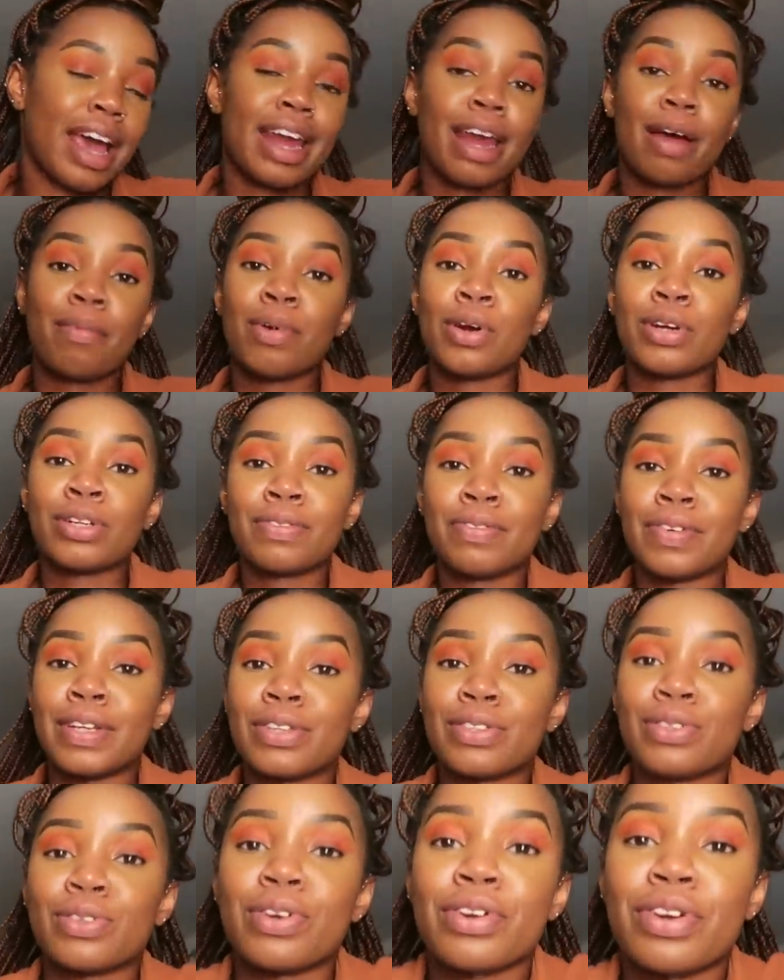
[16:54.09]
and I'm not
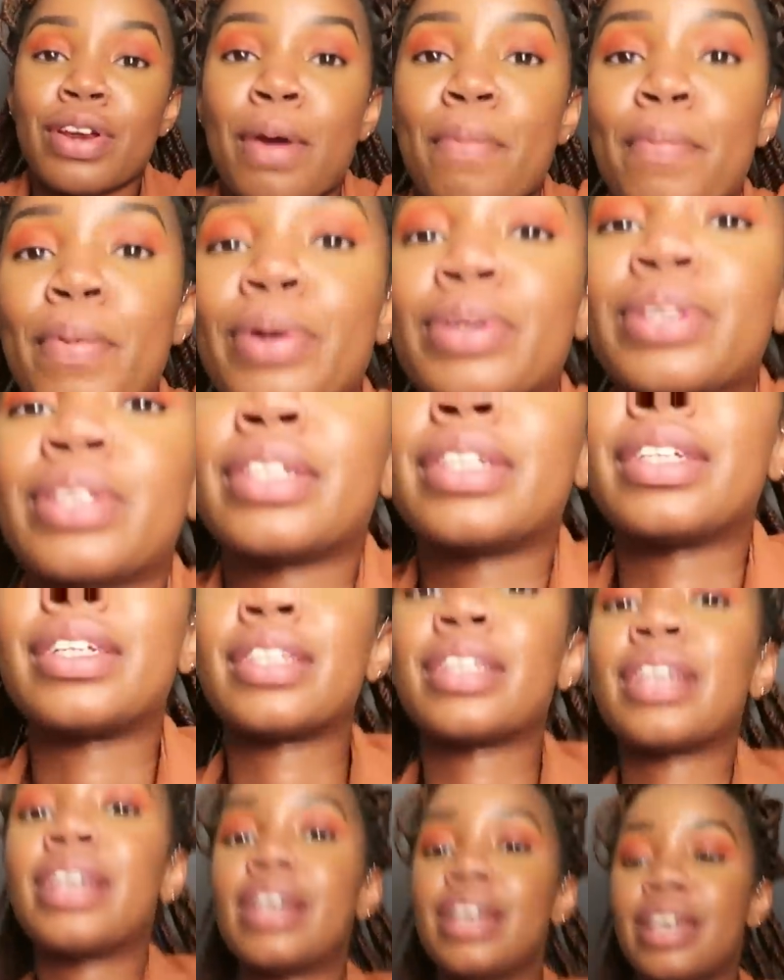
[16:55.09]
even sorry about
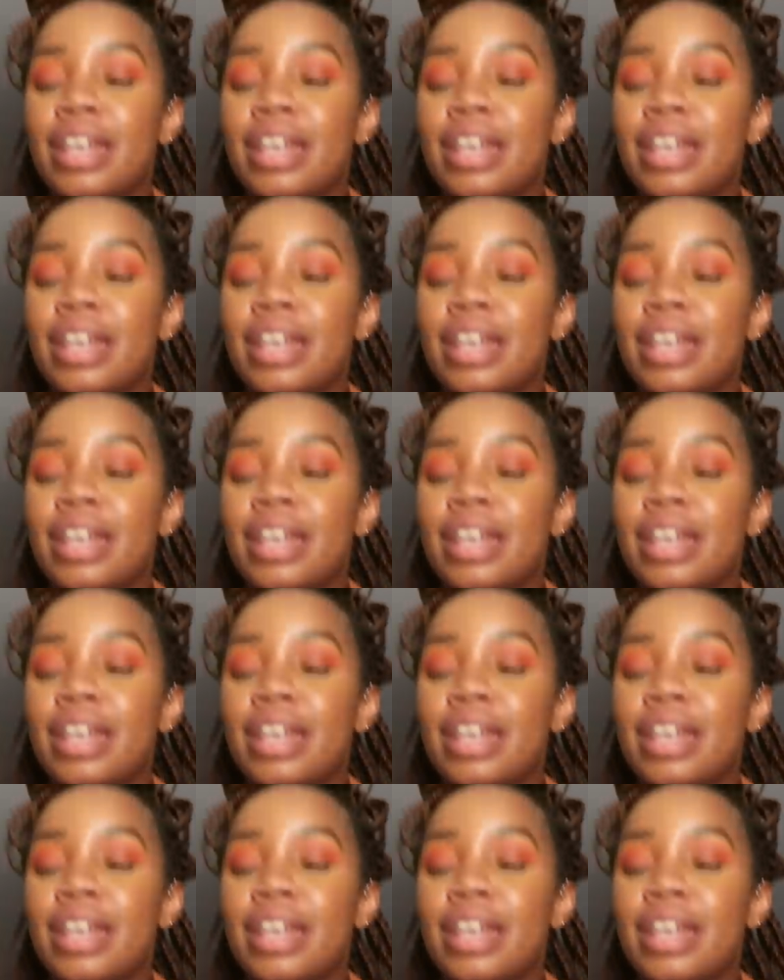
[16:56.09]
it.